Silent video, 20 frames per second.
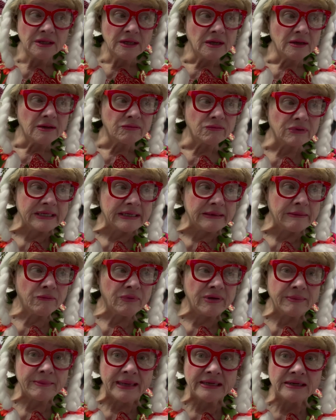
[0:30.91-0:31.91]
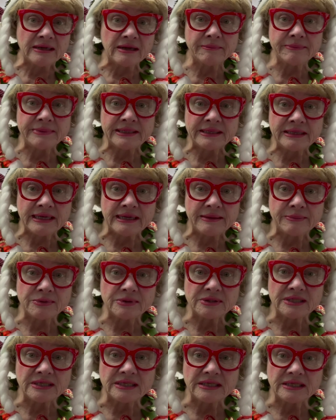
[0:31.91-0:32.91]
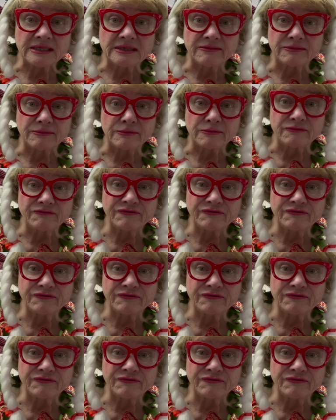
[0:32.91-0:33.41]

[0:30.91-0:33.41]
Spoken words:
we may not be able to get a